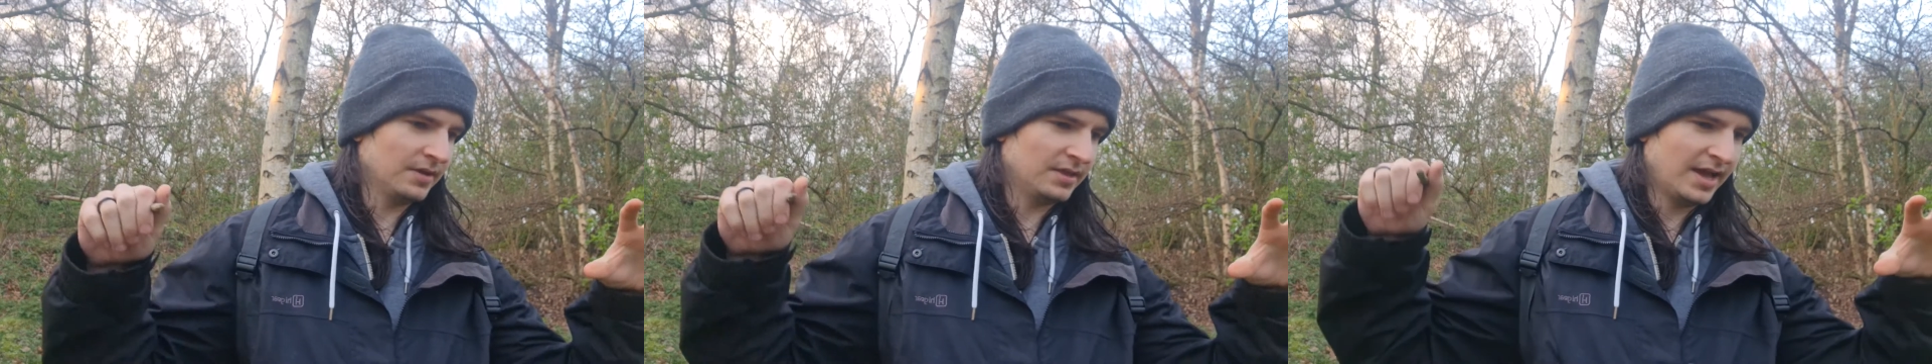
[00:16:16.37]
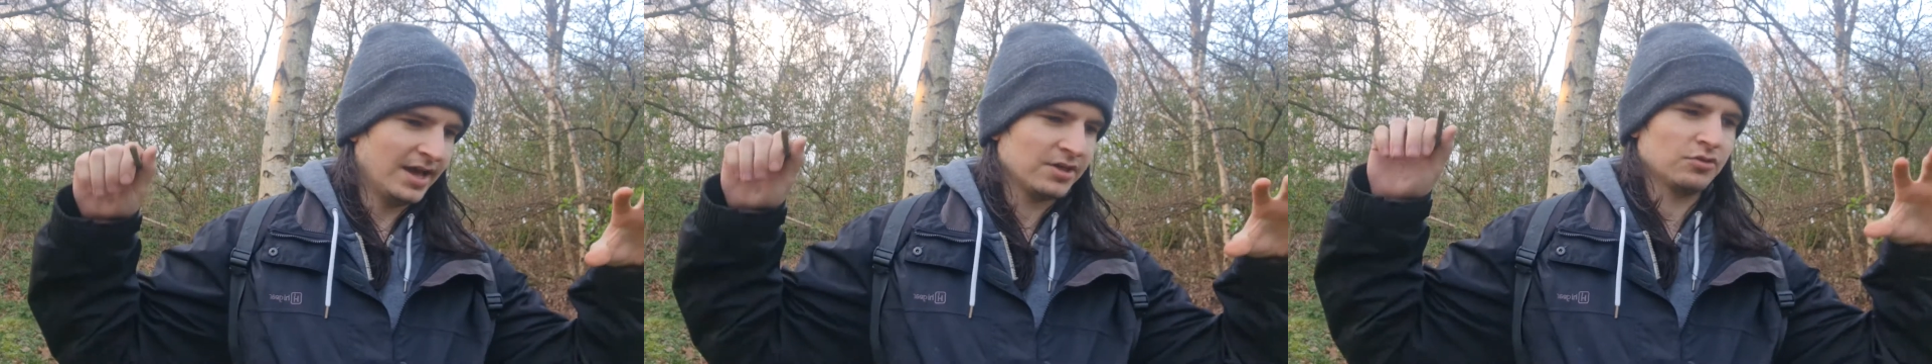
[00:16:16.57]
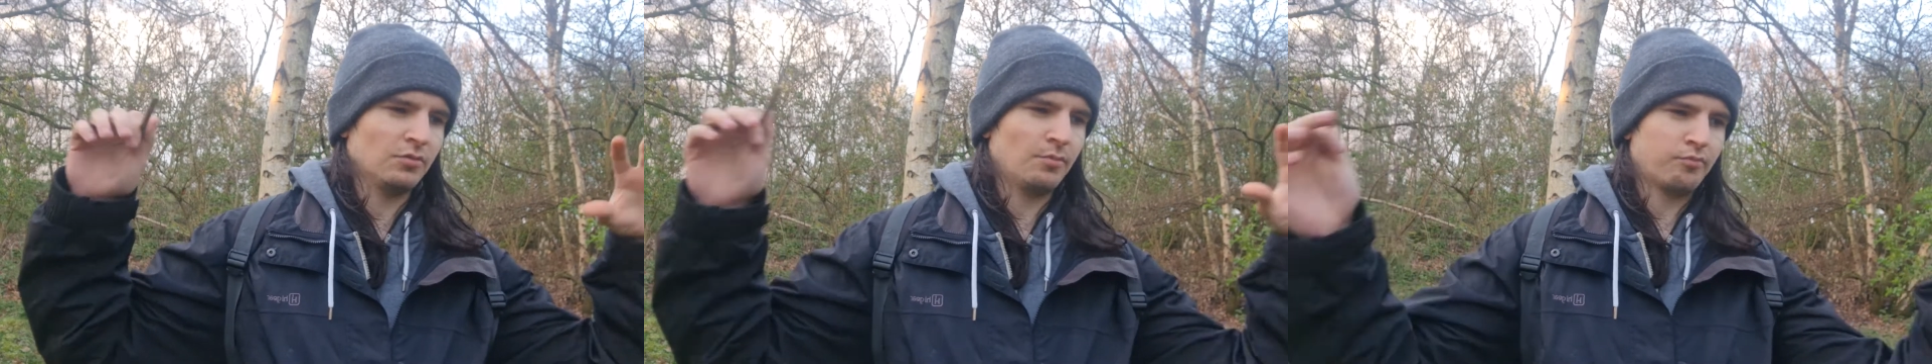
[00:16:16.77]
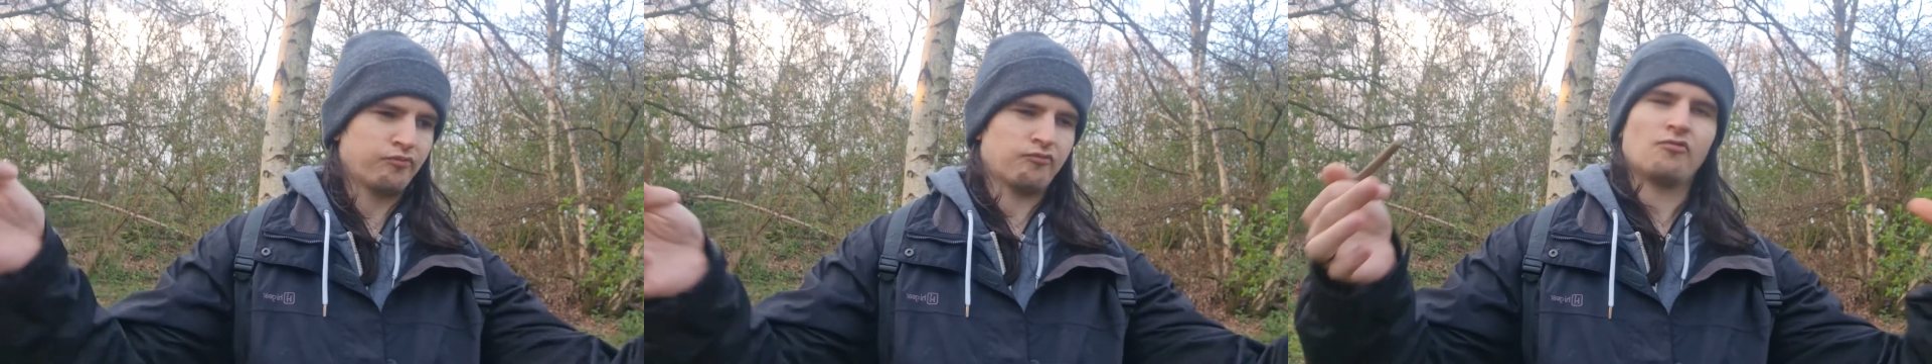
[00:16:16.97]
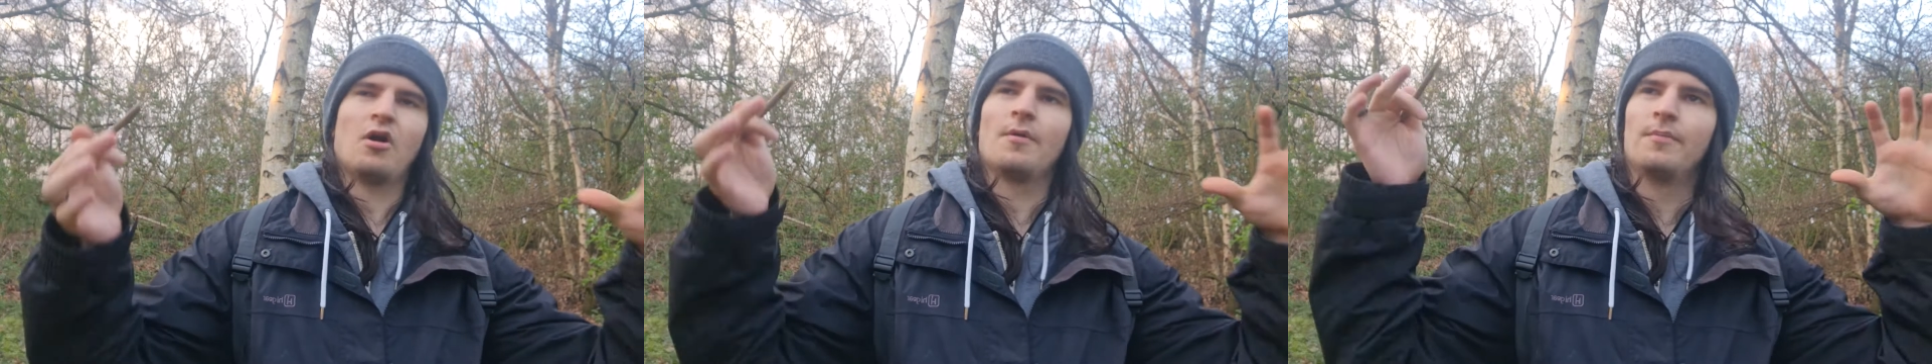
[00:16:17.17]
actual
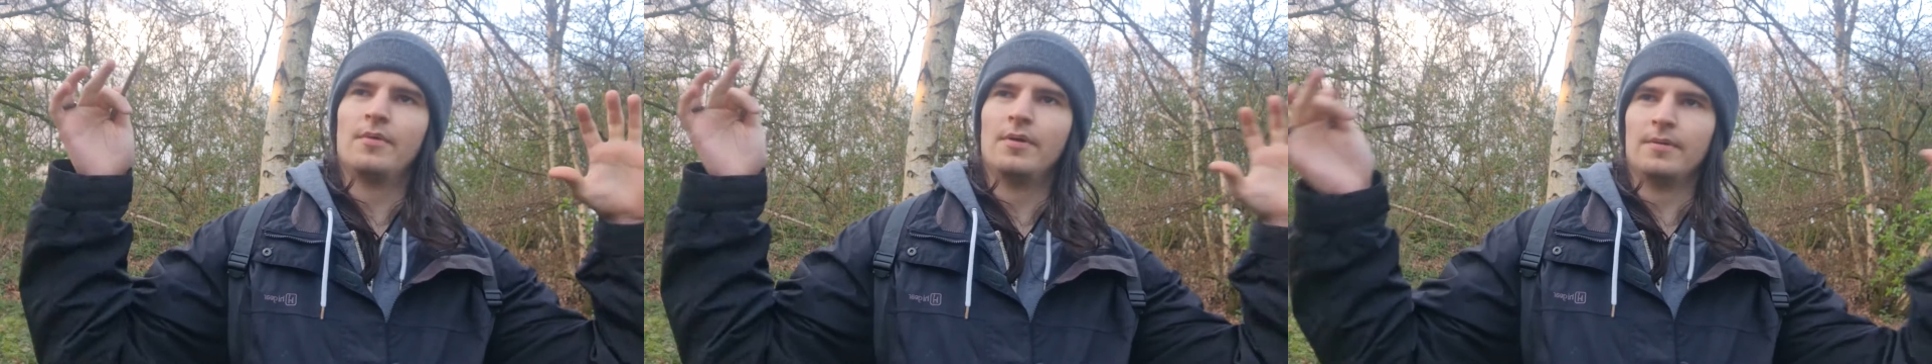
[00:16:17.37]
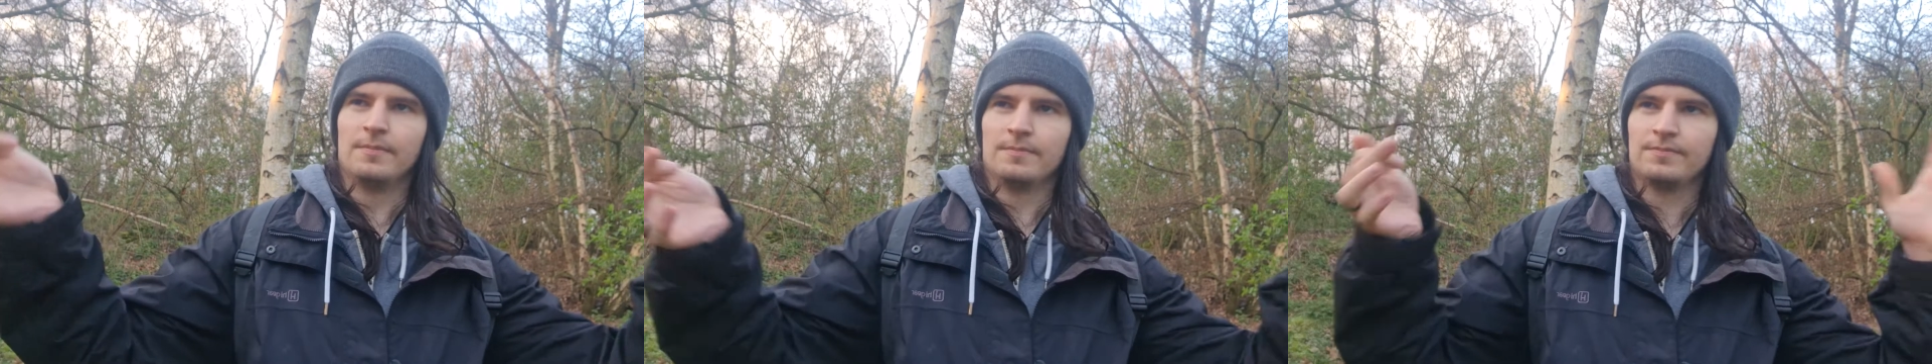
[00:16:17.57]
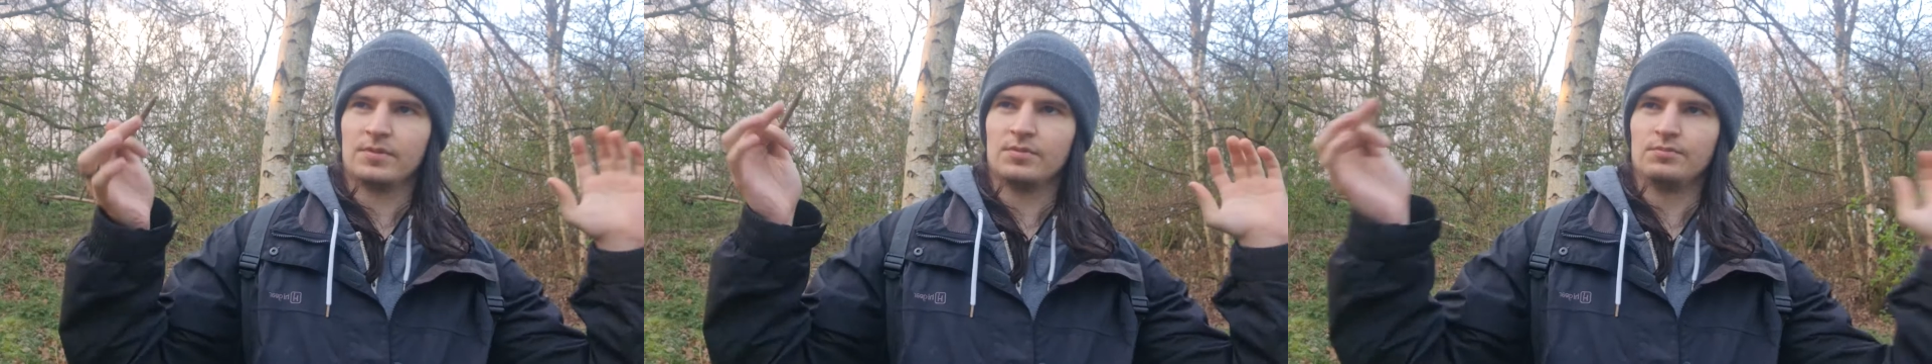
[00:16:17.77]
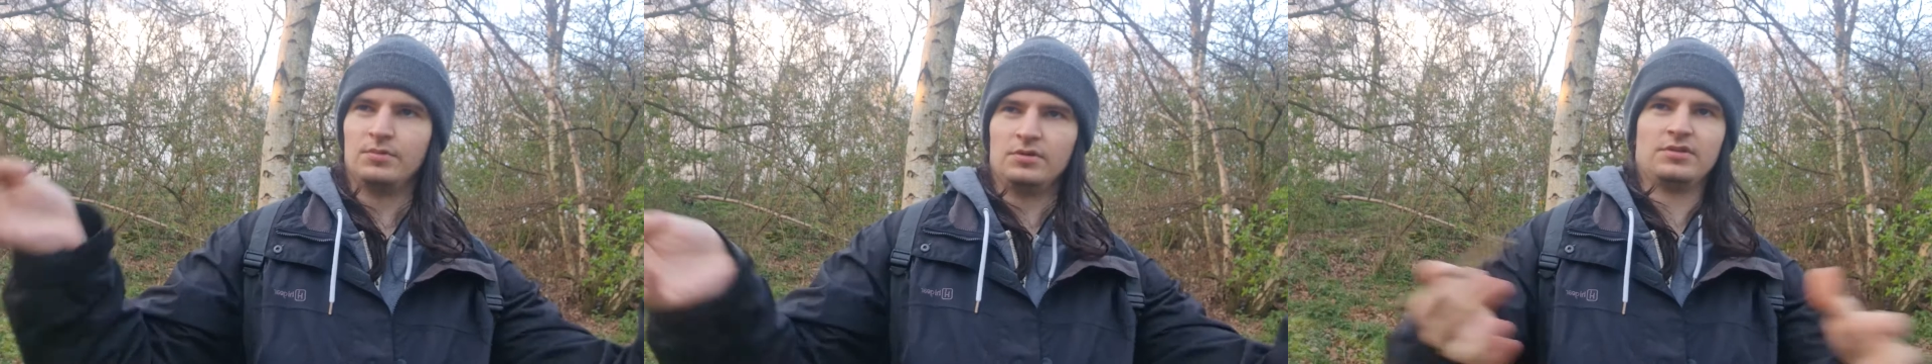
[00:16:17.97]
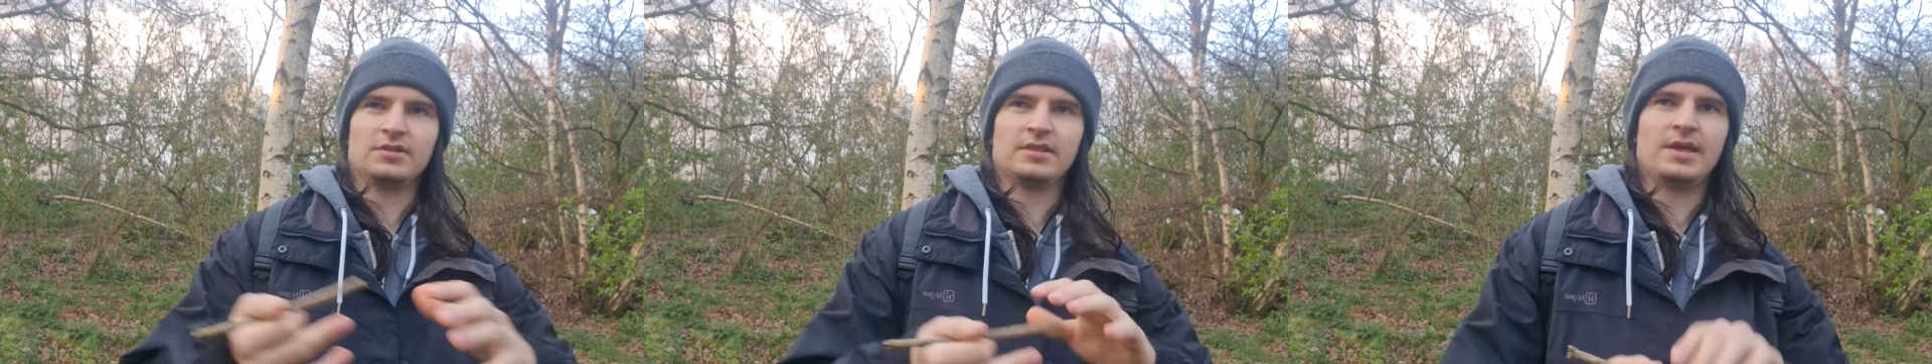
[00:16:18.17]
proper
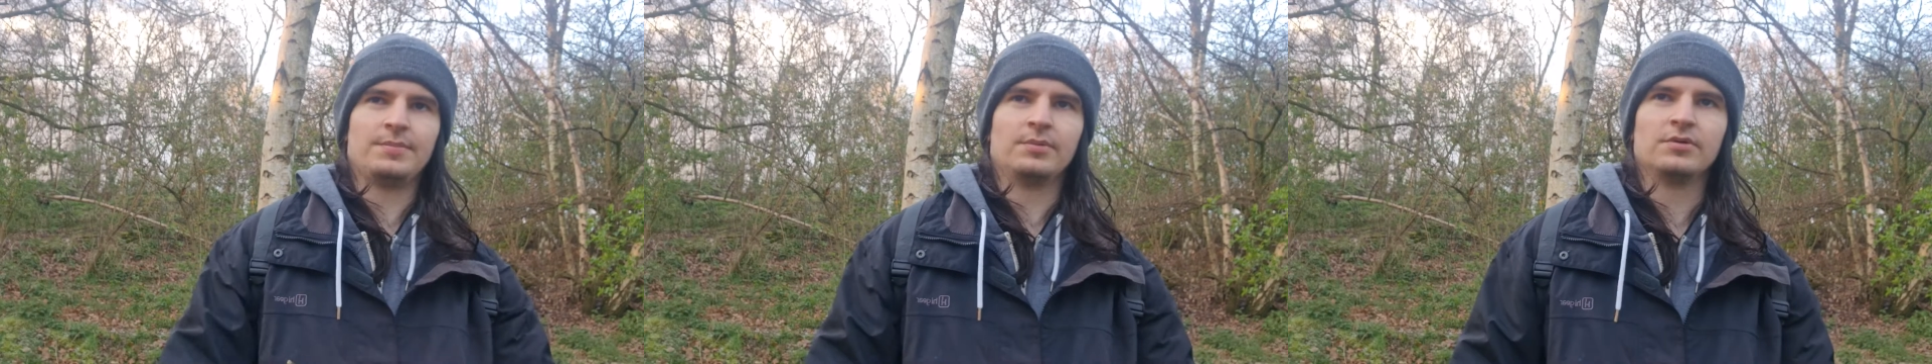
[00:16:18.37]
music label.